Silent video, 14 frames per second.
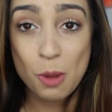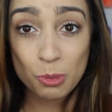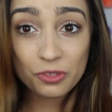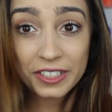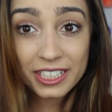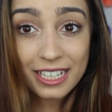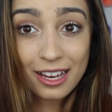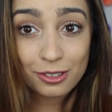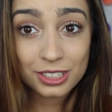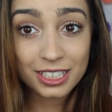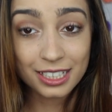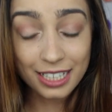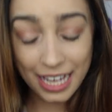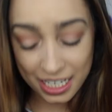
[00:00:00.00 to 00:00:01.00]
Moving down
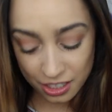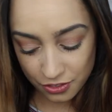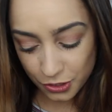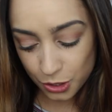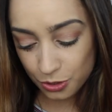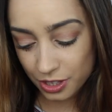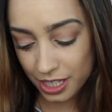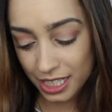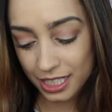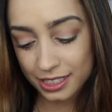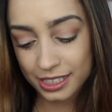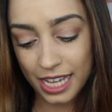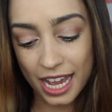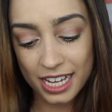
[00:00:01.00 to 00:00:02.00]
to the last few
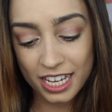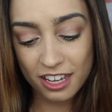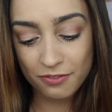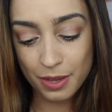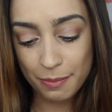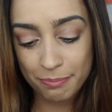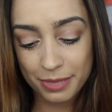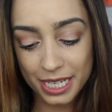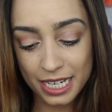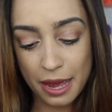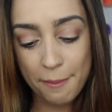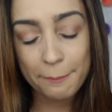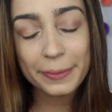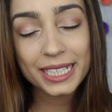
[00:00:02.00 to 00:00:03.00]
things, I have
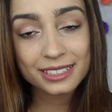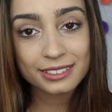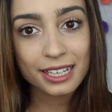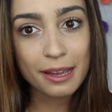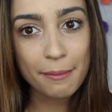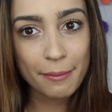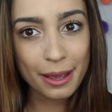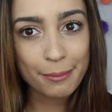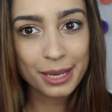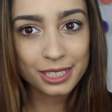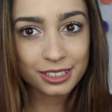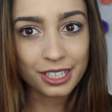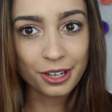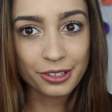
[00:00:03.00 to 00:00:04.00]
been mixing my
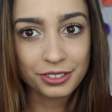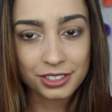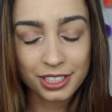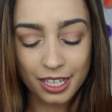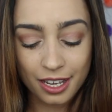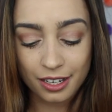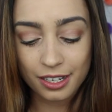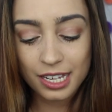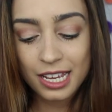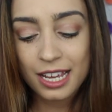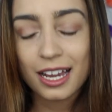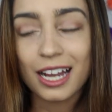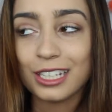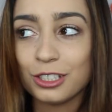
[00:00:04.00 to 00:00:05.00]
mascaras again.
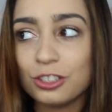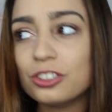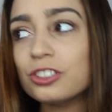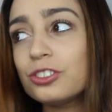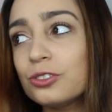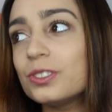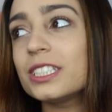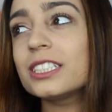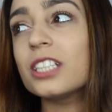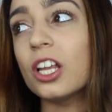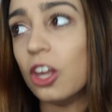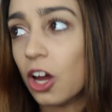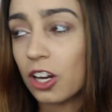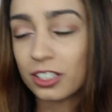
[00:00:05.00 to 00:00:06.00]
I used to do this
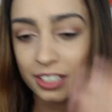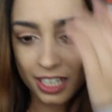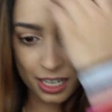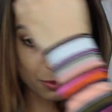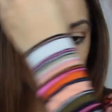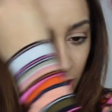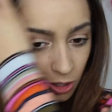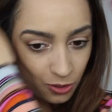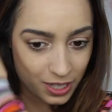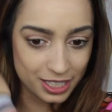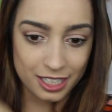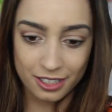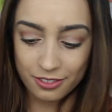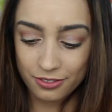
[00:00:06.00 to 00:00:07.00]
a long time ago
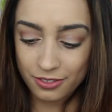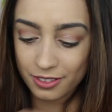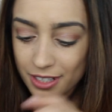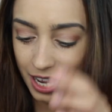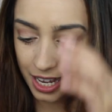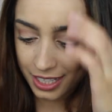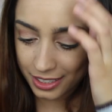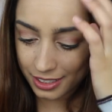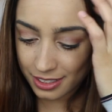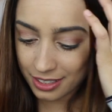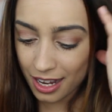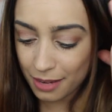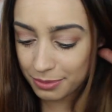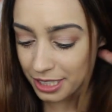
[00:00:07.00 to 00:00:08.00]
and then I
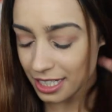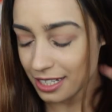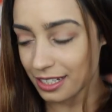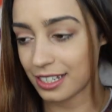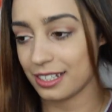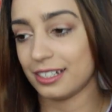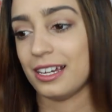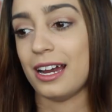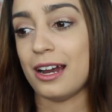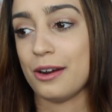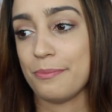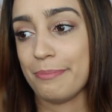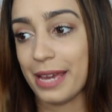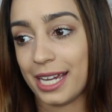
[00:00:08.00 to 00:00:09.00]
stopped and then
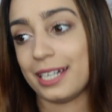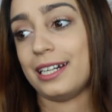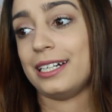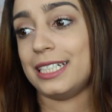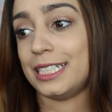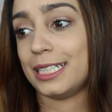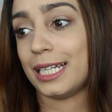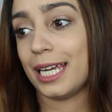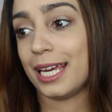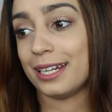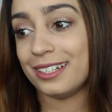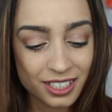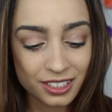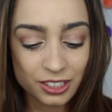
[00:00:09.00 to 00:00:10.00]
I'm back on it
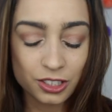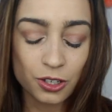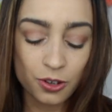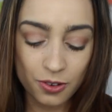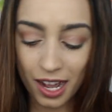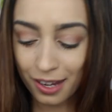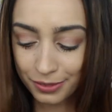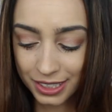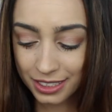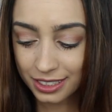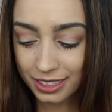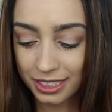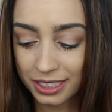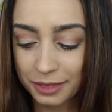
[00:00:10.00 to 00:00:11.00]
again. So
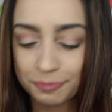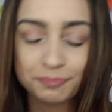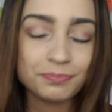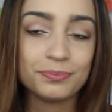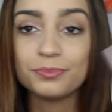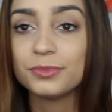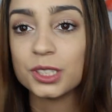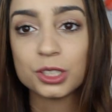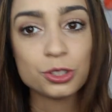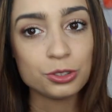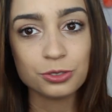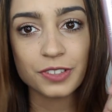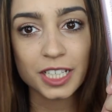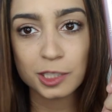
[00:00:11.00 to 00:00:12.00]
obviously the
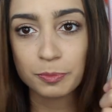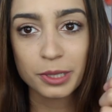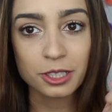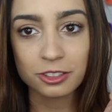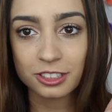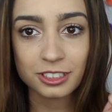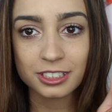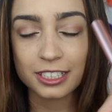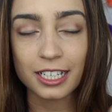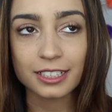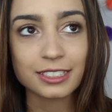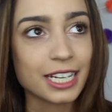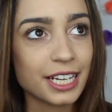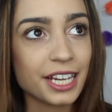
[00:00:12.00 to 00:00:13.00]
Too Faced Better Than
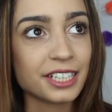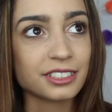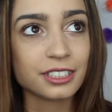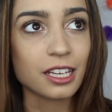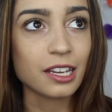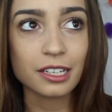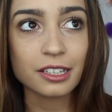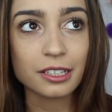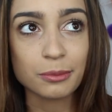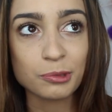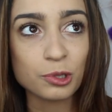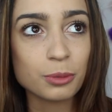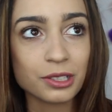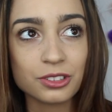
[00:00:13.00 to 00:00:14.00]
Sex. I can't say anything
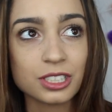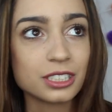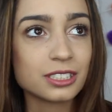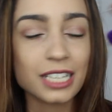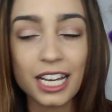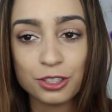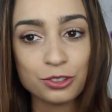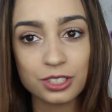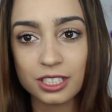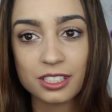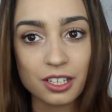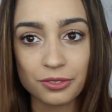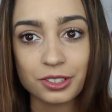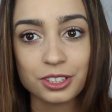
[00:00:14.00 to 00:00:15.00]
more about this. I use
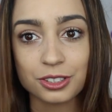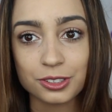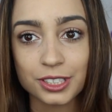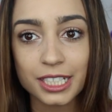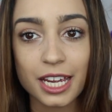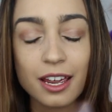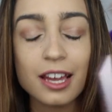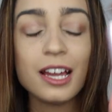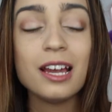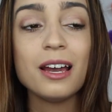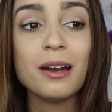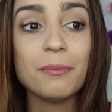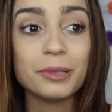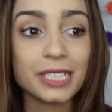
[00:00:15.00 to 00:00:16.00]
this every single day.
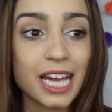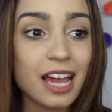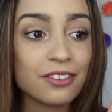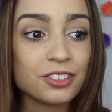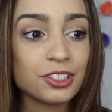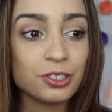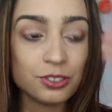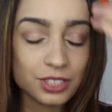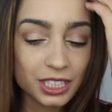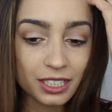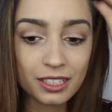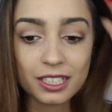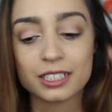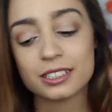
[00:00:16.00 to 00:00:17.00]
But after
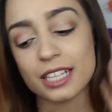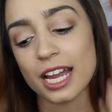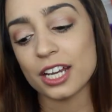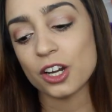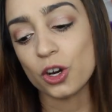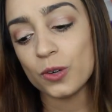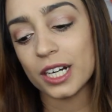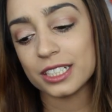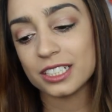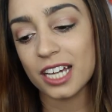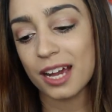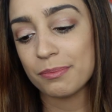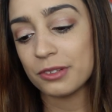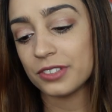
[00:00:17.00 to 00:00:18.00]
using this, I go on
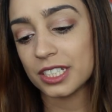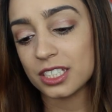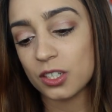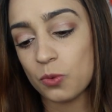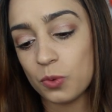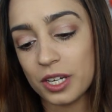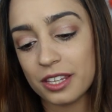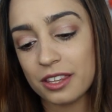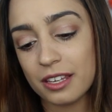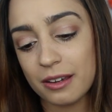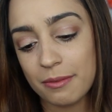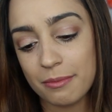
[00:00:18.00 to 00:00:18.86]
top of it with